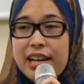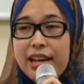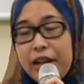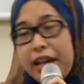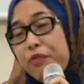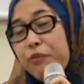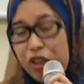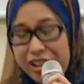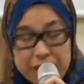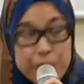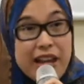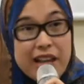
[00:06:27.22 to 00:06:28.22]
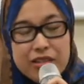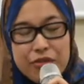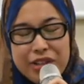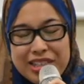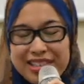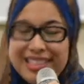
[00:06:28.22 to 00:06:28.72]
like for example
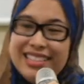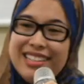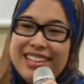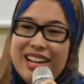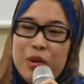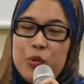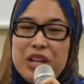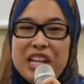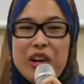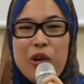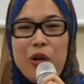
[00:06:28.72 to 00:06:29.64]
activists, we